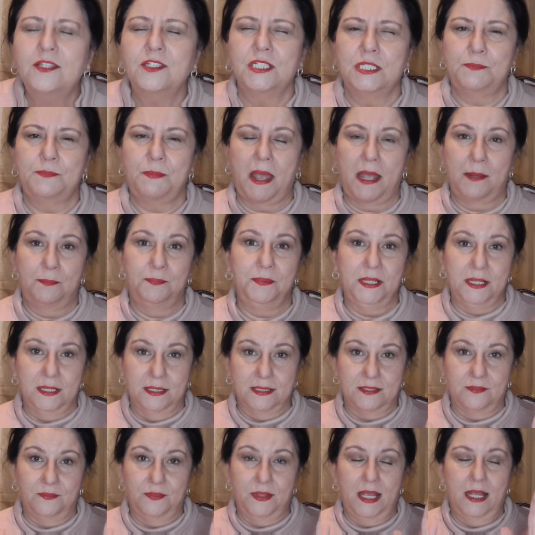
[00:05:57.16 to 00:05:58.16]
spot
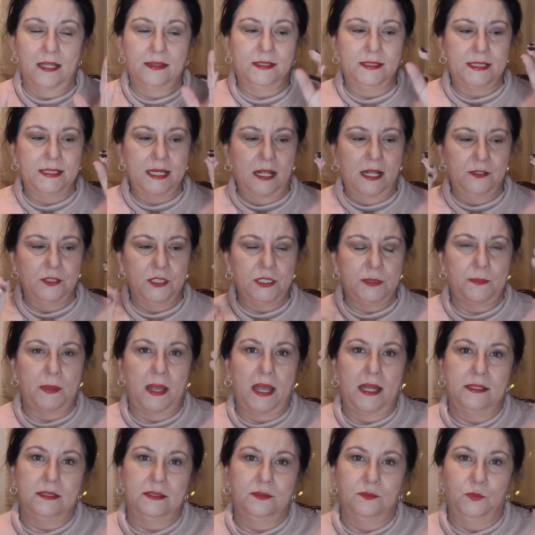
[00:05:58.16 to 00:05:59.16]
because of that. The dollar
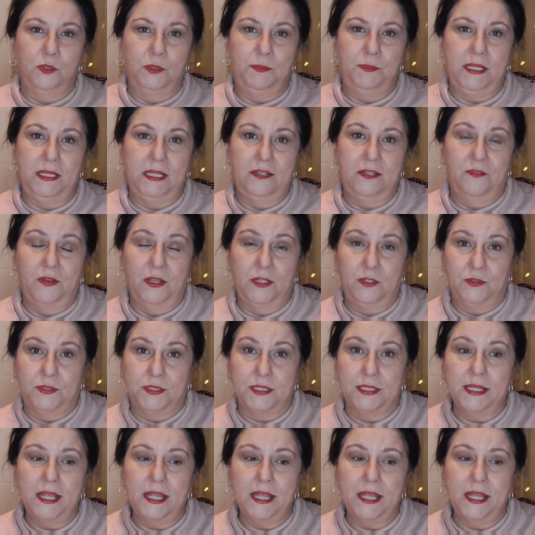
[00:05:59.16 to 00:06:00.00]
spot would be if I use the